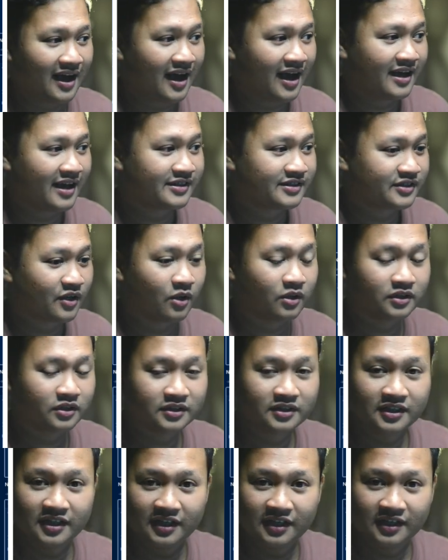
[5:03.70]

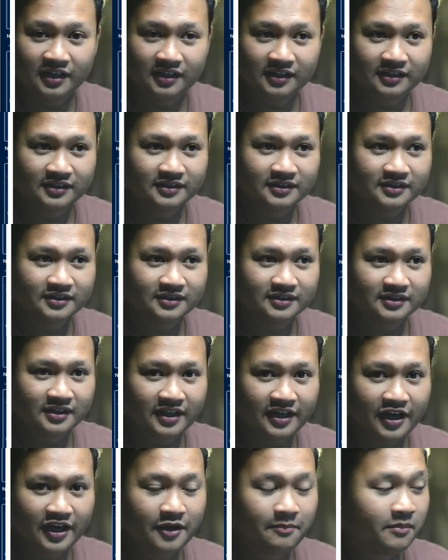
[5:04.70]
told
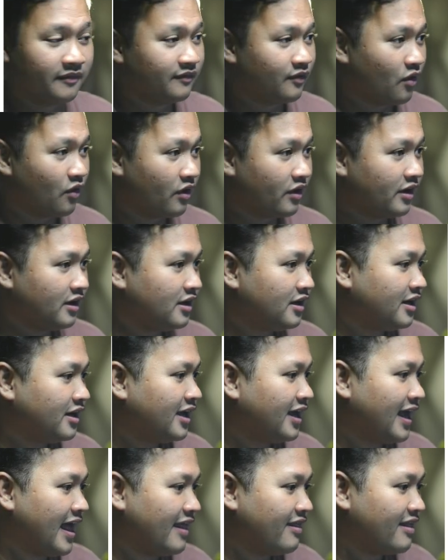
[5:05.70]
him before,
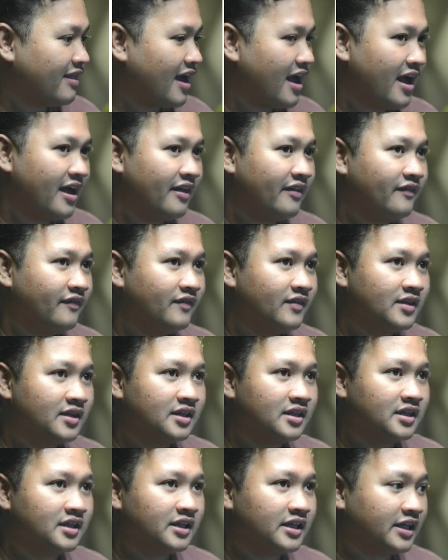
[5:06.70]
and then
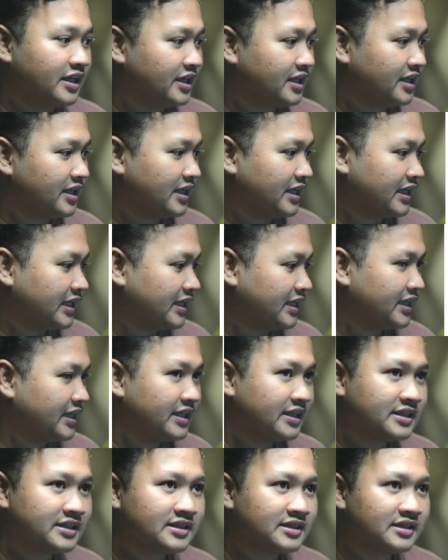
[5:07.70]

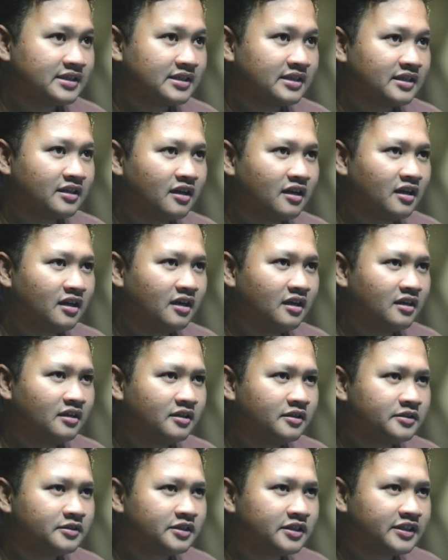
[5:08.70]
it's
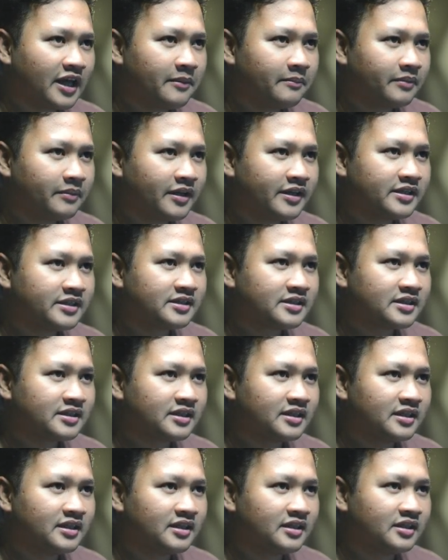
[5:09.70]
the templates
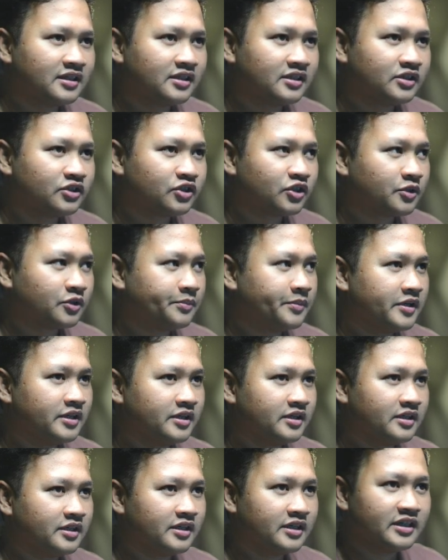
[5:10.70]
should
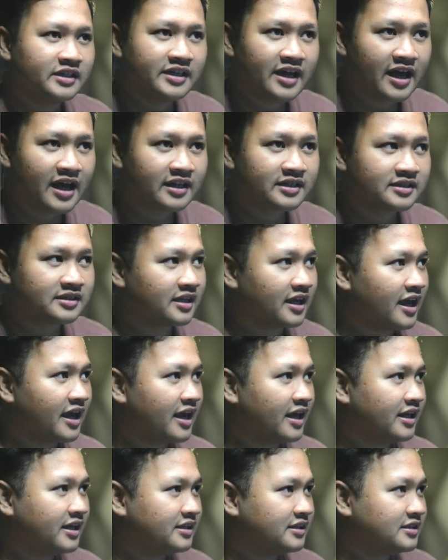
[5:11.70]
be index
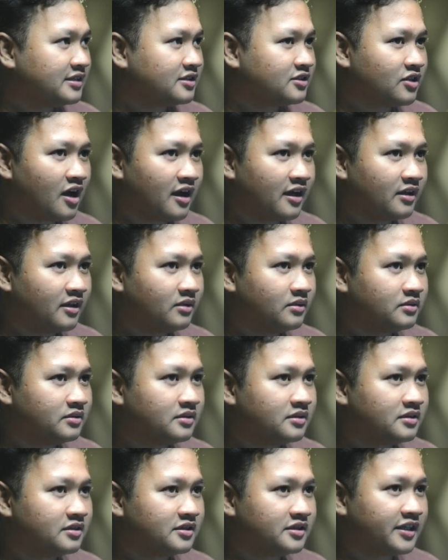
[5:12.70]
and styles
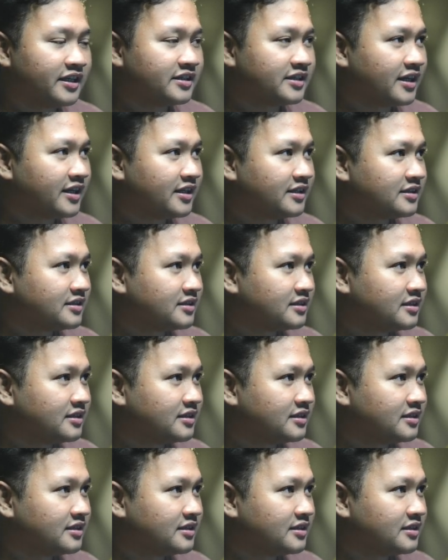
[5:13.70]
CSS.